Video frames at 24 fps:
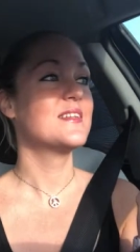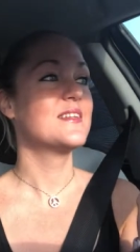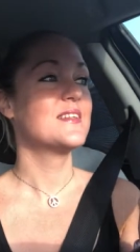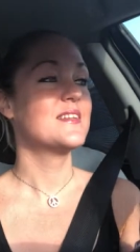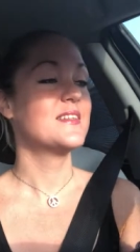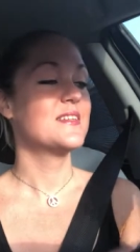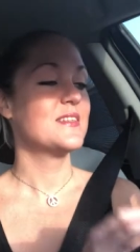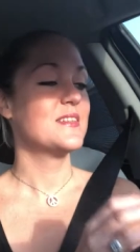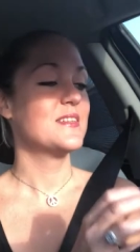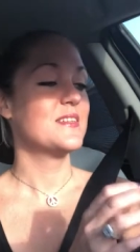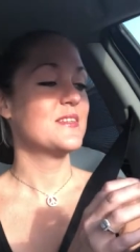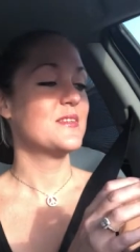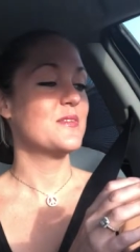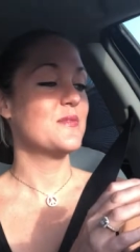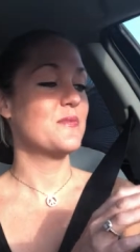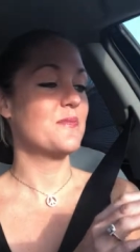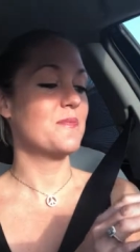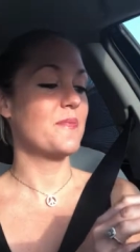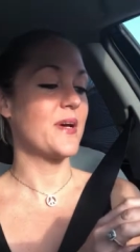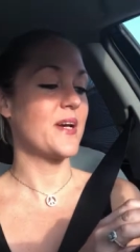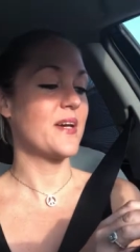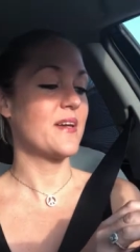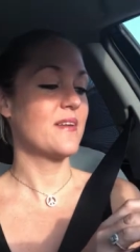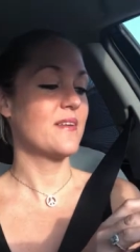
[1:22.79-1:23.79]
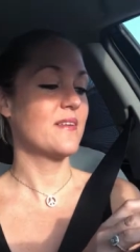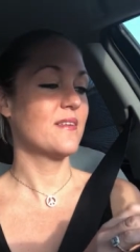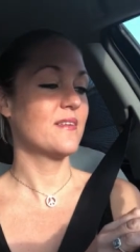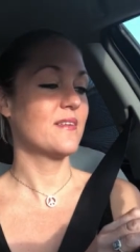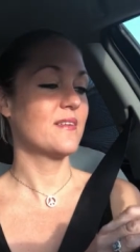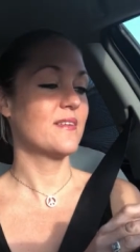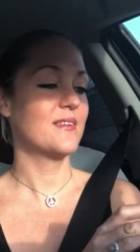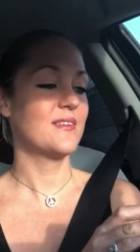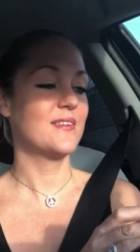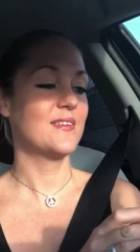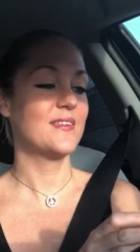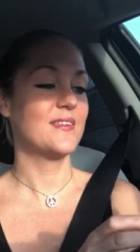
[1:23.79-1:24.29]
Thank you. Bye.
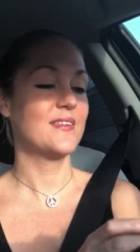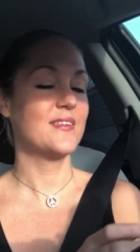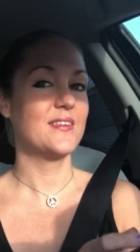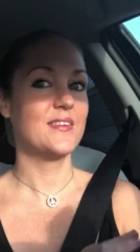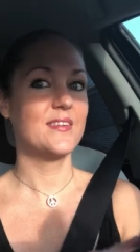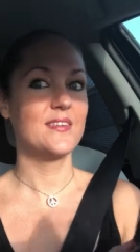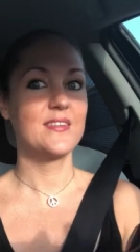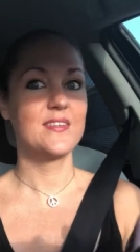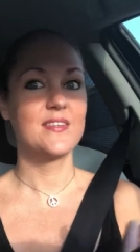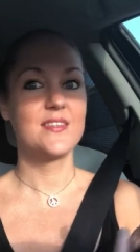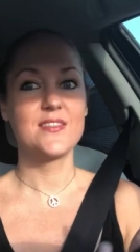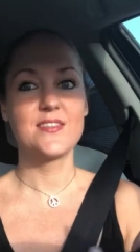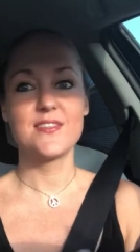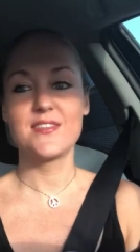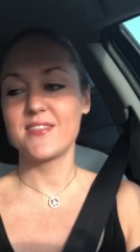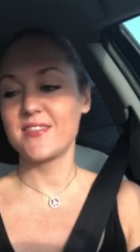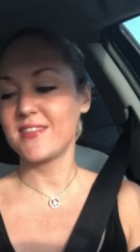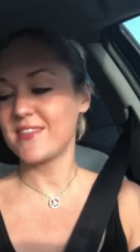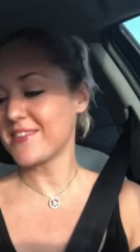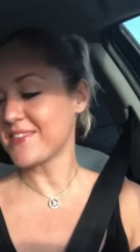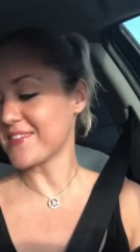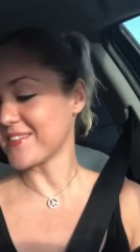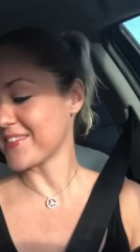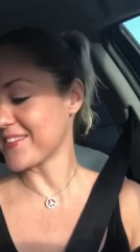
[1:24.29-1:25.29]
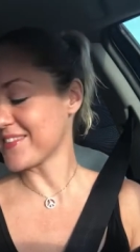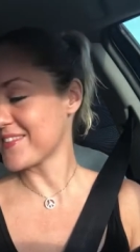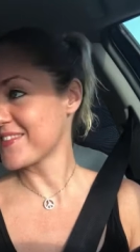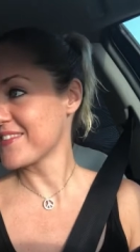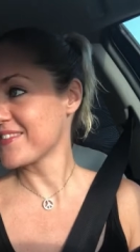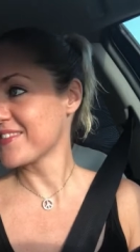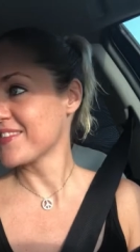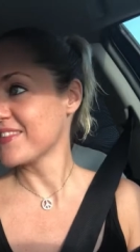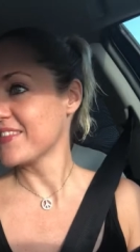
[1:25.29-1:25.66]
Jesus.